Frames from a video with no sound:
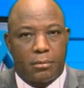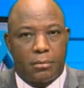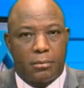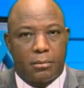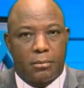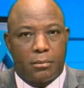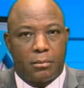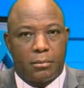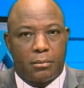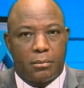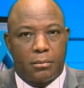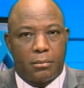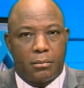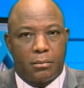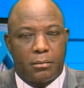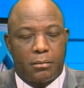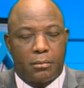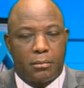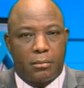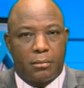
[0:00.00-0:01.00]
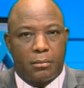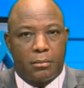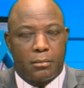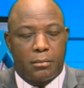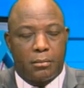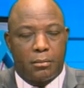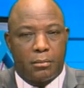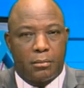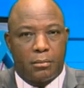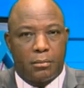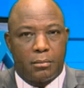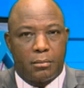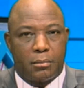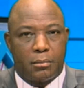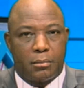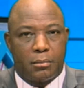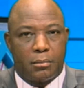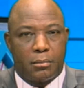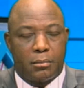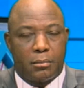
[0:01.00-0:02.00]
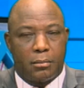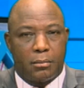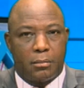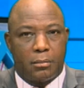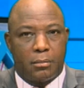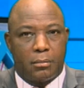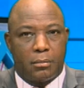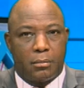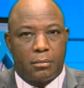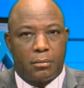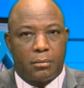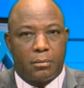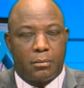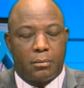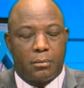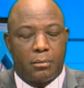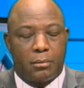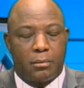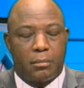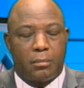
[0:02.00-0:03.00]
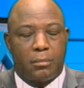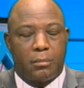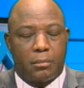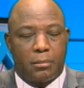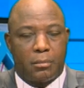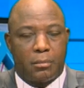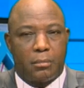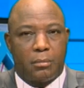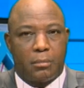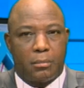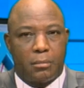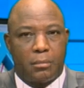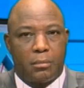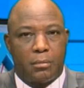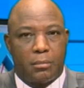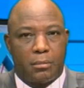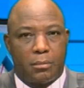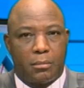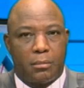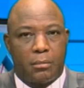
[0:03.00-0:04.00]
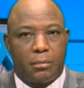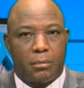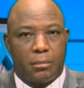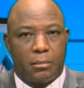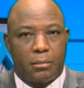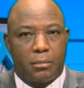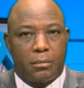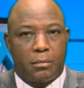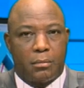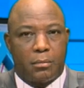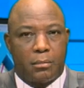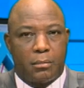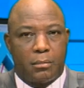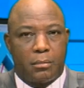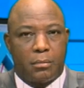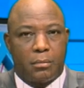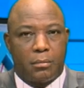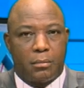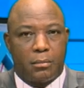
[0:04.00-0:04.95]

(silent)